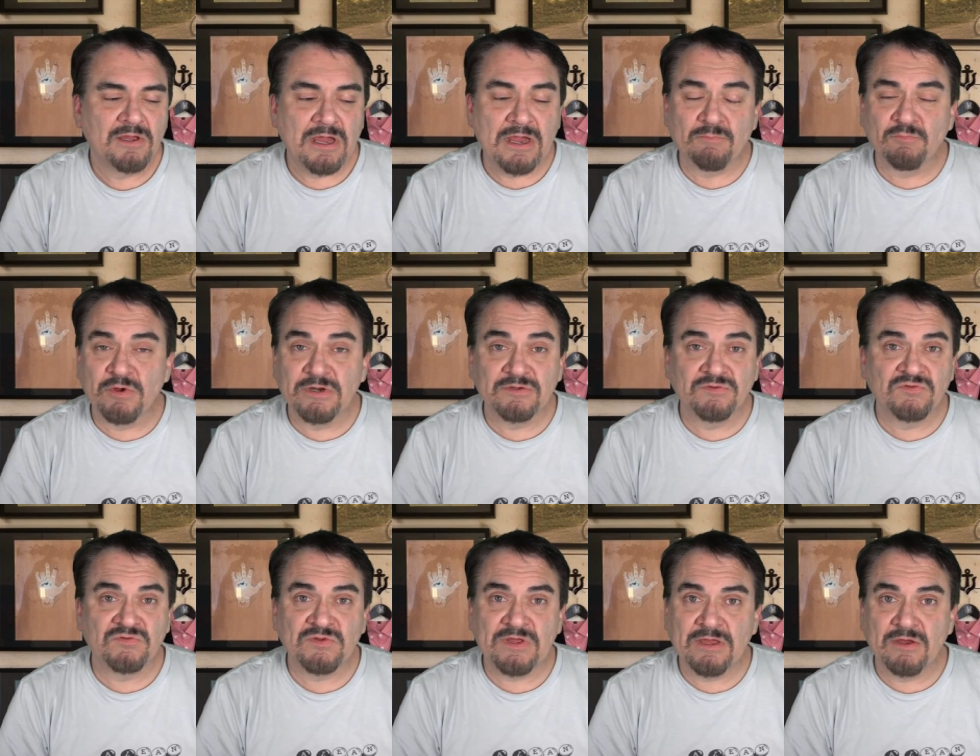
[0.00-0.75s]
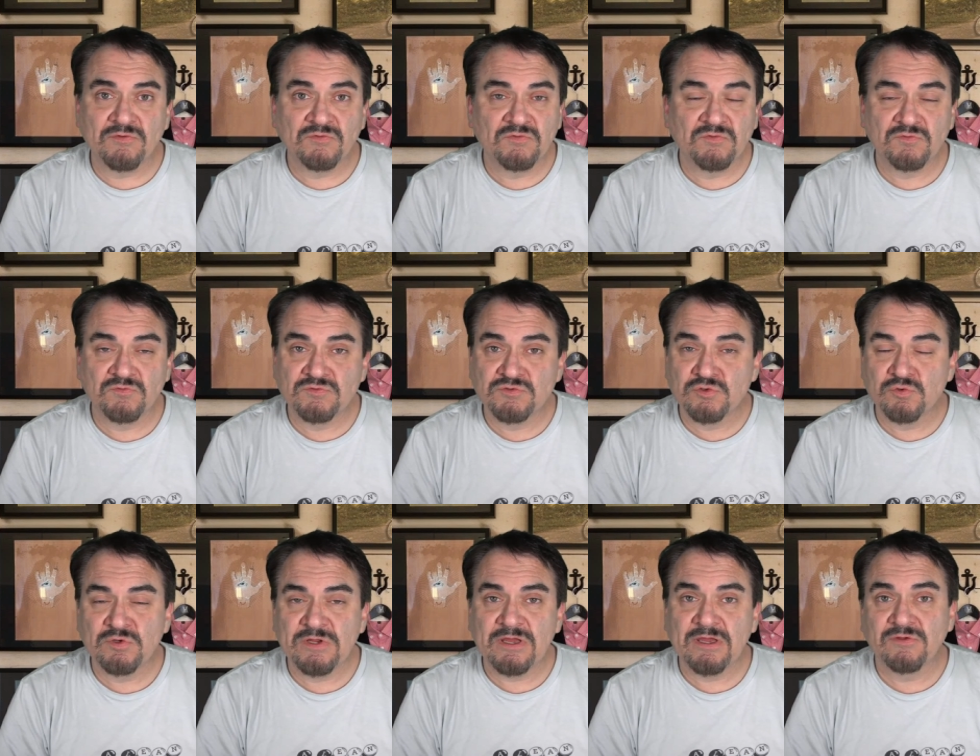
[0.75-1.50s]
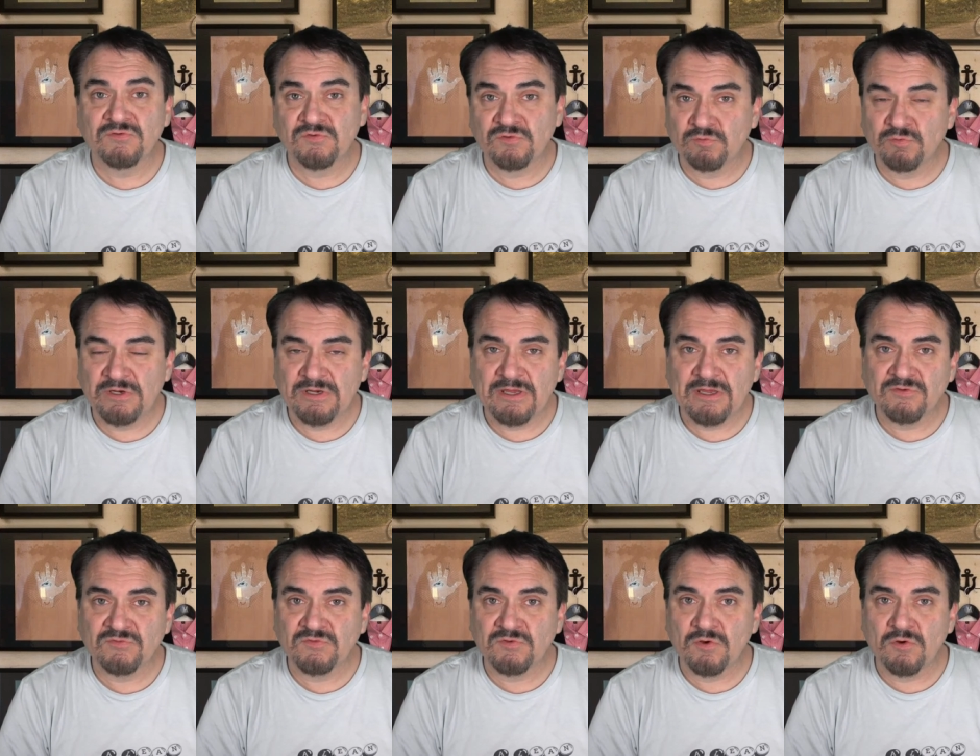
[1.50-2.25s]
I'm running sales 2 days, 3
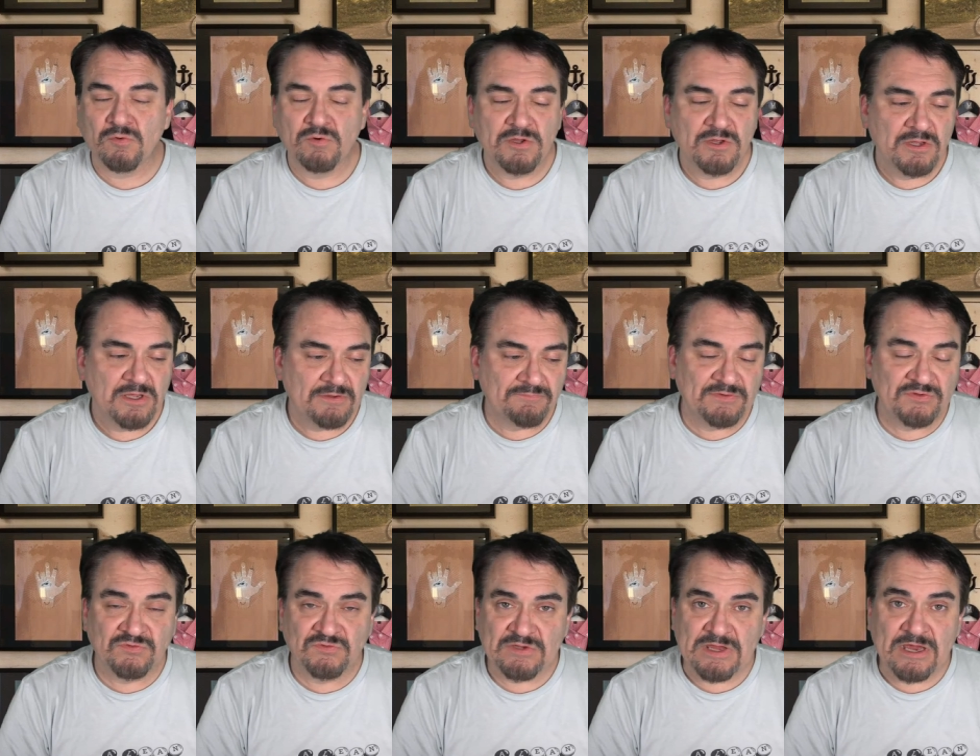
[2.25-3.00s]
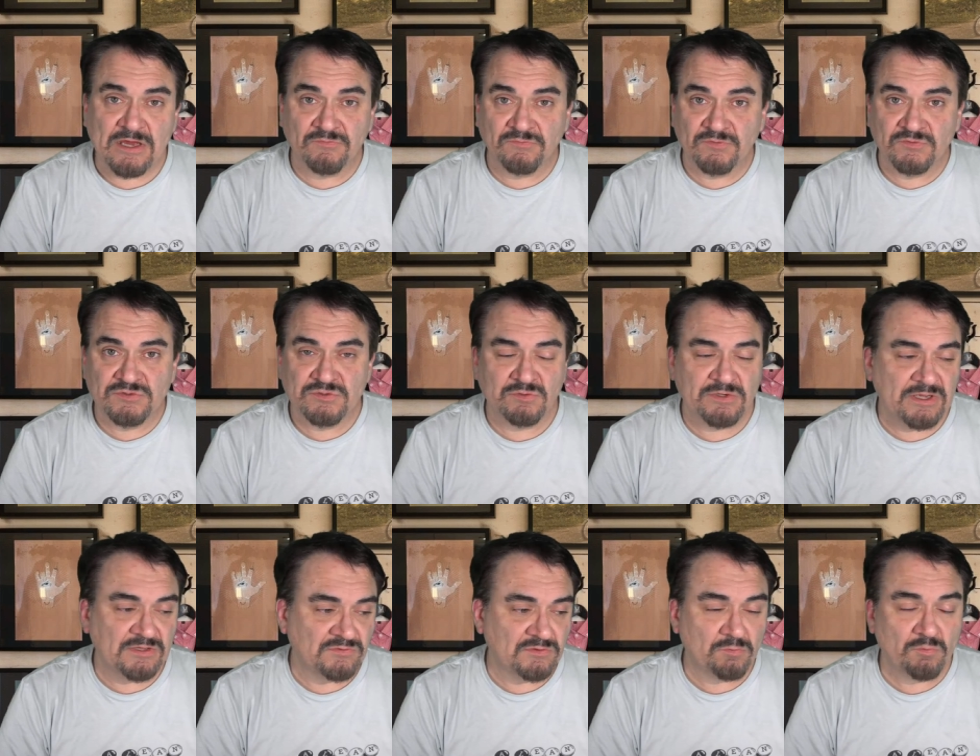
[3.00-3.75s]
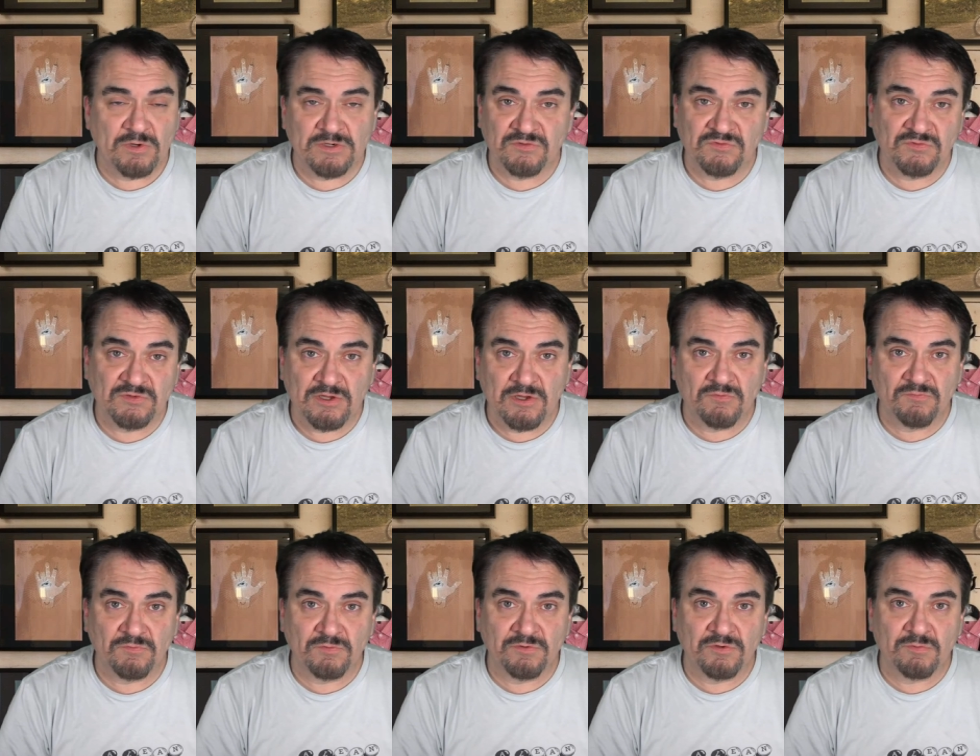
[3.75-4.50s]
days. So if it's down for 2 days, I run a
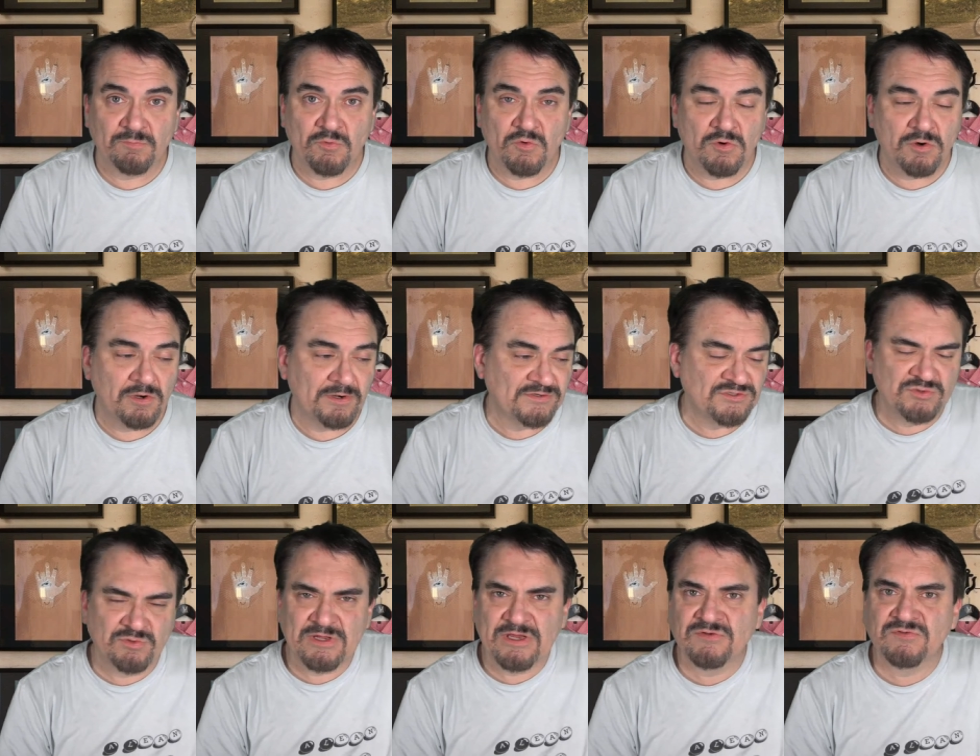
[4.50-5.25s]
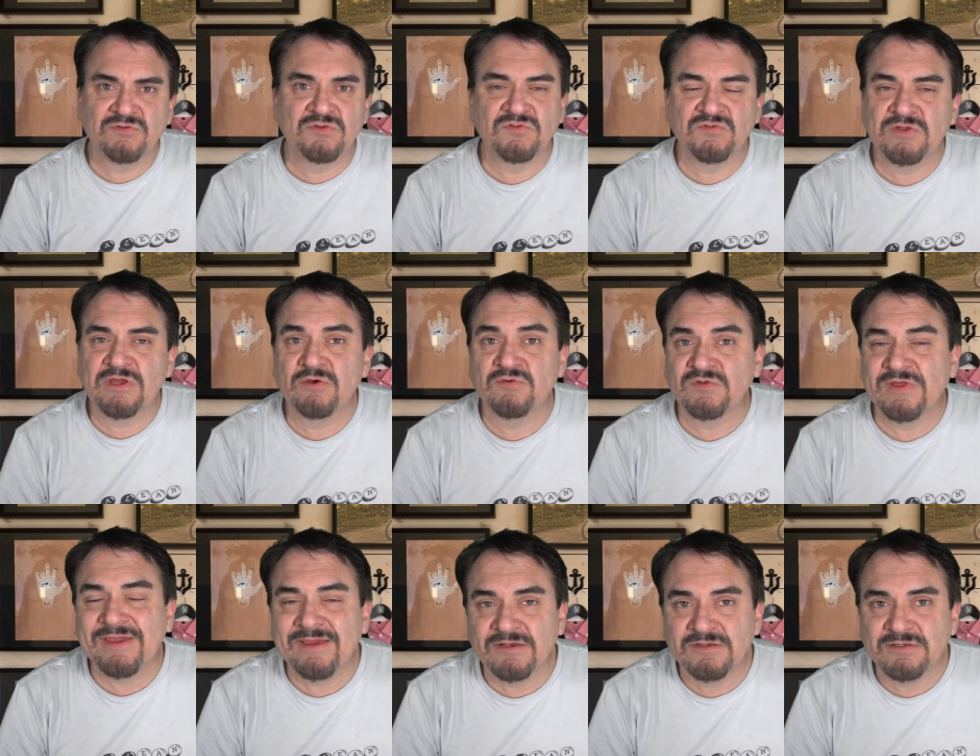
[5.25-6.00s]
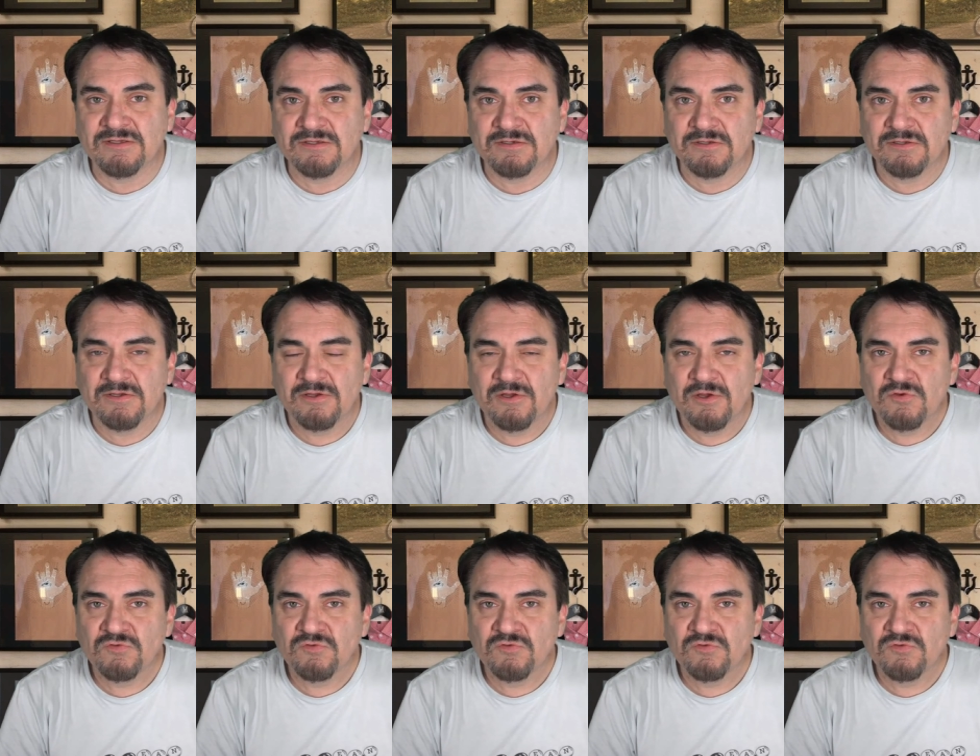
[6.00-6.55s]
sale for a little more. In 2 days, the sales ended.